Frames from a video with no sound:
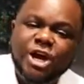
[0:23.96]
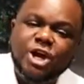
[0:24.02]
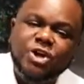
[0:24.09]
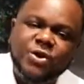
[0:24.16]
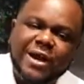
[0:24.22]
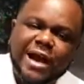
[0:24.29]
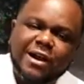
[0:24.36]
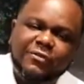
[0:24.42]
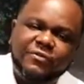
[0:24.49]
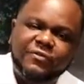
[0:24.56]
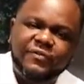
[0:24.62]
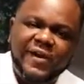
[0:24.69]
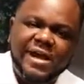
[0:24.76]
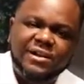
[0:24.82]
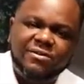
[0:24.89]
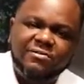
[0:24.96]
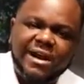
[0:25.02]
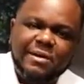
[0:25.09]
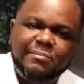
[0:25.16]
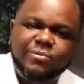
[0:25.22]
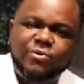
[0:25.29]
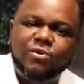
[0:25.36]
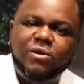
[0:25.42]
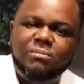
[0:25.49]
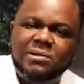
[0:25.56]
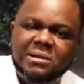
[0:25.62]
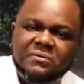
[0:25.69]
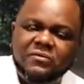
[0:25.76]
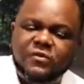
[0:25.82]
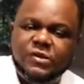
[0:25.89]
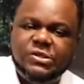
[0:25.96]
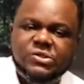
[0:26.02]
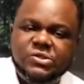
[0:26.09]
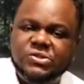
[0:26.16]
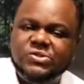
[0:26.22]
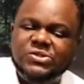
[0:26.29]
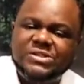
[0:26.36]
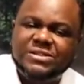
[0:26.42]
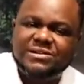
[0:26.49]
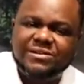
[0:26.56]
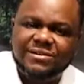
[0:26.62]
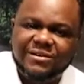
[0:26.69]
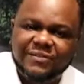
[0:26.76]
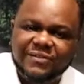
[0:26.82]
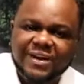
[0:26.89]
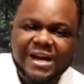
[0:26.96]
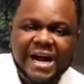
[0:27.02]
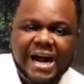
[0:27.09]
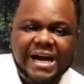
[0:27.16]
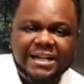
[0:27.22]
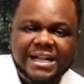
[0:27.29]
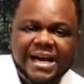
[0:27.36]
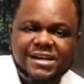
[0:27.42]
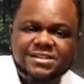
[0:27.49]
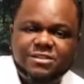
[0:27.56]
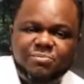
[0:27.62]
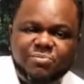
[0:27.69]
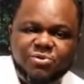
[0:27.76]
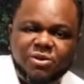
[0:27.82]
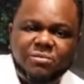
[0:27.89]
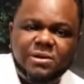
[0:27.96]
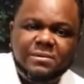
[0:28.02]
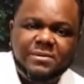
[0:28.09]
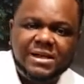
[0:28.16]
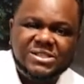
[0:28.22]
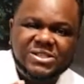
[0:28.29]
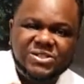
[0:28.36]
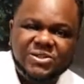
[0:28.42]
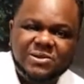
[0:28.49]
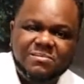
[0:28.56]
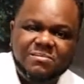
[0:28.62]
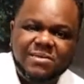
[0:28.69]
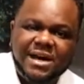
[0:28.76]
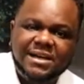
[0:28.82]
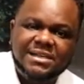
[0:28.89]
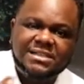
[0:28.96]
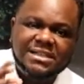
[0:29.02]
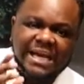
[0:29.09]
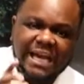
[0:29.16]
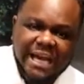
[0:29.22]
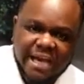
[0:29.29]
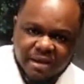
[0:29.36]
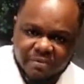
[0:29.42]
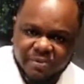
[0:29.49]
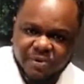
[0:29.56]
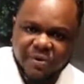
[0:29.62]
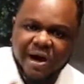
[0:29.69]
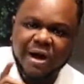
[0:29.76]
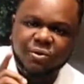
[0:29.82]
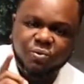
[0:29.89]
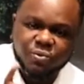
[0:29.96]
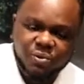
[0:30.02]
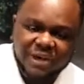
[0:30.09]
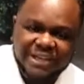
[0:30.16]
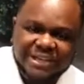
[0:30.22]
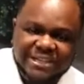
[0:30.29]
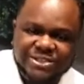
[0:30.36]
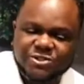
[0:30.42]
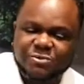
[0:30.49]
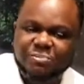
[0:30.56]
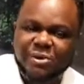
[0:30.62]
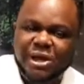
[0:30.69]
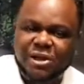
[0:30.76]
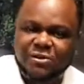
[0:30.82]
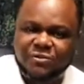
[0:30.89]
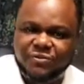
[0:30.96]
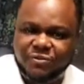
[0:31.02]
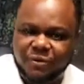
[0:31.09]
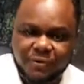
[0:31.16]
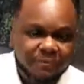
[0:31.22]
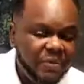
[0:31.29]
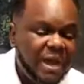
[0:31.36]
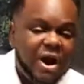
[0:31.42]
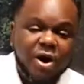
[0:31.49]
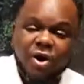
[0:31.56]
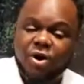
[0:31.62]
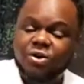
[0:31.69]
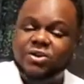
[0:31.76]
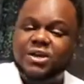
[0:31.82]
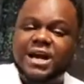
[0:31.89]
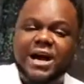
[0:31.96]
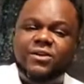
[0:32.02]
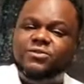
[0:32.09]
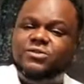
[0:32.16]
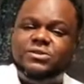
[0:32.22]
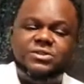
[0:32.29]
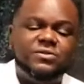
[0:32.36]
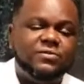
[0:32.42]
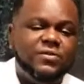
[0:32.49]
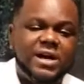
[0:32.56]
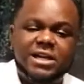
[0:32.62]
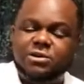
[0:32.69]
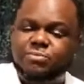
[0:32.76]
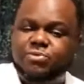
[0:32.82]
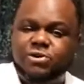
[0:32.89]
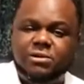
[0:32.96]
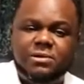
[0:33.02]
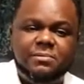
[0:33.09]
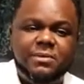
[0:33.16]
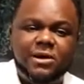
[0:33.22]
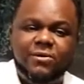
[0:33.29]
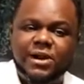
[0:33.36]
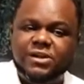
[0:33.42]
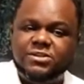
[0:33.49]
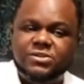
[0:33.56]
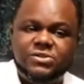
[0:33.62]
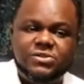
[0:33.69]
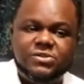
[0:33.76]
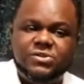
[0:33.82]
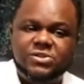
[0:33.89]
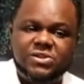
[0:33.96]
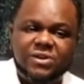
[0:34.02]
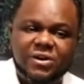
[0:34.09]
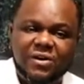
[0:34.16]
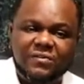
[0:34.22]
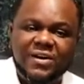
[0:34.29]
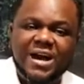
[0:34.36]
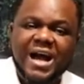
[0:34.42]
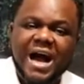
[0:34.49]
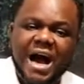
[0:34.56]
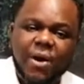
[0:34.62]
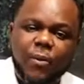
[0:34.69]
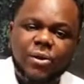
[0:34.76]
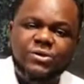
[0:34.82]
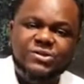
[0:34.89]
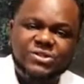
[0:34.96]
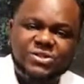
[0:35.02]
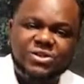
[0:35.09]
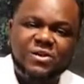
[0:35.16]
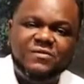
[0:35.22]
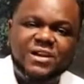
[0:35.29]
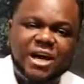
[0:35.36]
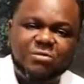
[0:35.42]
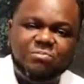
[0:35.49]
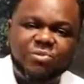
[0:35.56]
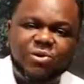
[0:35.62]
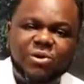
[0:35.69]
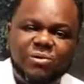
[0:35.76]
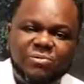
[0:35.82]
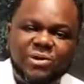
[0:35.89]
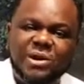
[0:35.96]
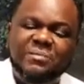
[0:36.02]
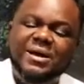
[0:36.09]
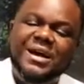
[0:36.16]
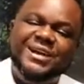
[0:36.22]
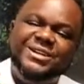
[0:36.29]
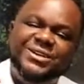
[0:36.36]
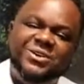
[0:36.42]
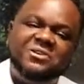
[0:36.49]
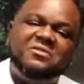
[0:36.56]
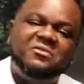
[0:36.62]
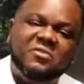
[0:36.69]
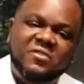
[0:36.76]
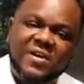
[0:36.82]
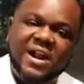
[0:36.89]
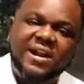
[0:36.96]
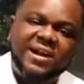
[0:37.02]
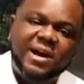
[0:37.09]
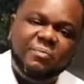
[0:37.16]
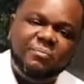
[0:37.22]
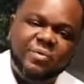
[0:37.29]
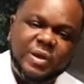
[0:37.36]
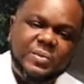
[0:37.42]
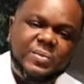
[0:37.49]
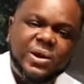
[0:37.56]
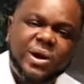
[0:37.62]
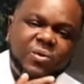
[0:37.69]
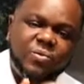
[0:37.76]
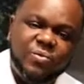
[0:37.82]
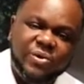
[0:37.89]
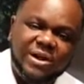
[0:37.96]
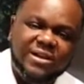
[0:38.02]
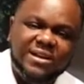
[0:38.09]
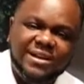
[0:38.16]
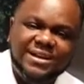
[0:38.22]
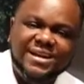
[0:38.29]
You got to find the right problem for you to solve, and that's the problem that somebody is able and willing to pay you for. All you got to do is to find a problem around you to solve, and when you solve that problem, you're going to find out that people are willing